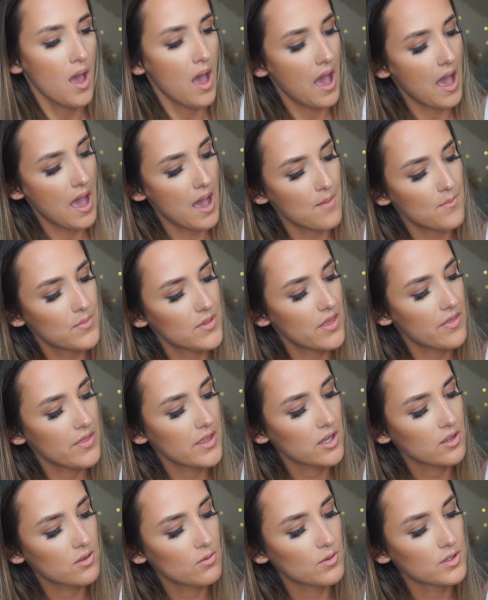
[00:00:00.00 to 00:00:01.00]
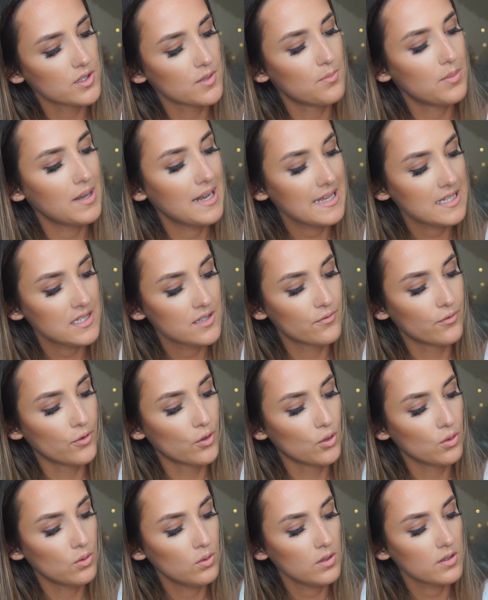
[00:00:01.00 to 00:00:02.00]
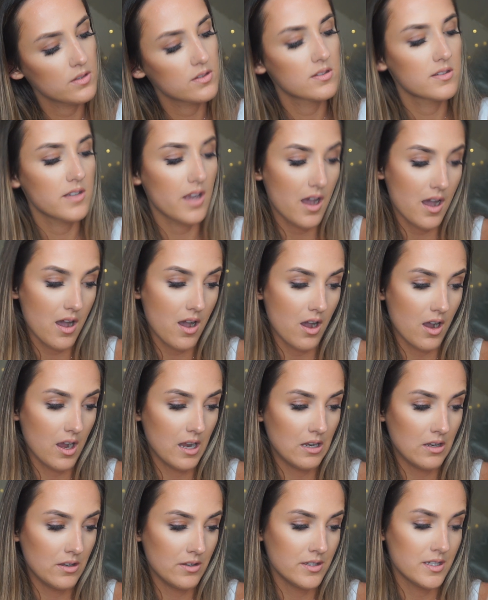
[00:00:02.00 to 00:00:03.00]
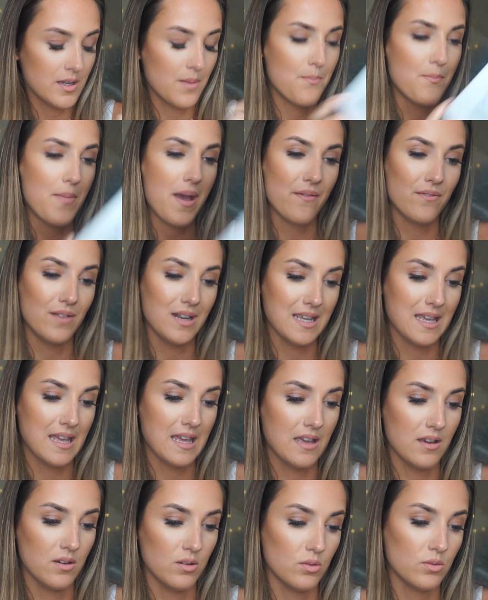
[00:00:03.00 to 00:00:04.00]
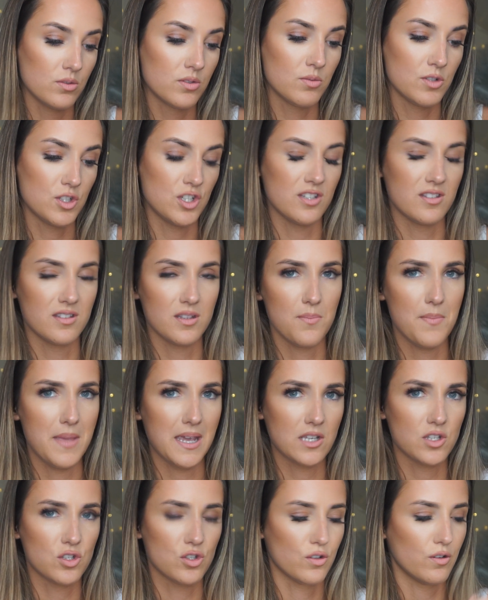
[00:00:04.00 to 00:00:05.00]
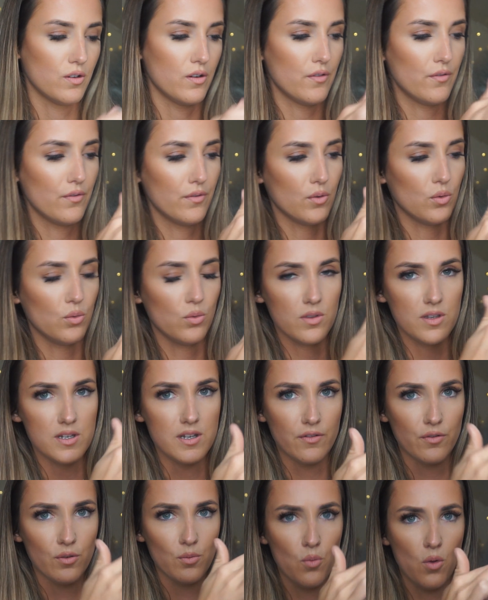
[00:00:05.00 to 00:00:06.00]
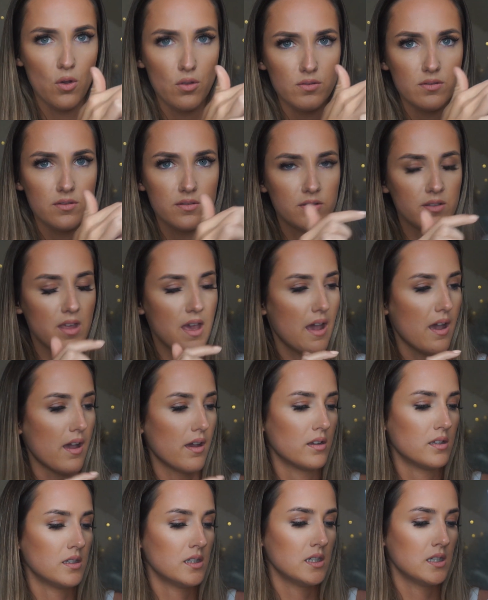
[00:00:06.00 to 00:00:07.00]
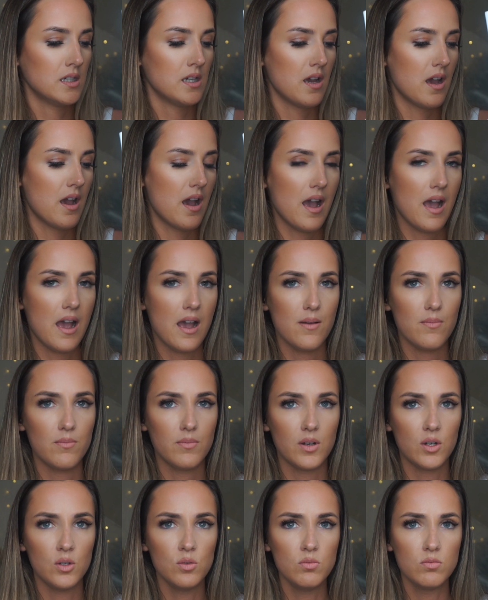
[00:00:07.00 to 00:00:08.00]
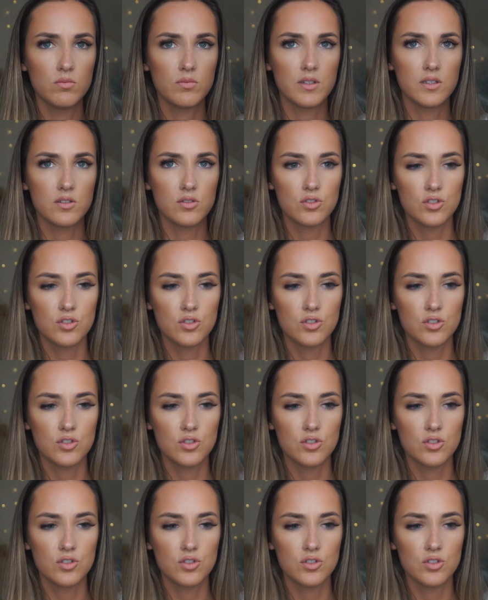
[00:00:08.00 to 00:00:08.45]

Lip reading: But then the other ones are Blissful, Star Island and Beverly Hills, which is the mixture of all the different ones there. Oh, it's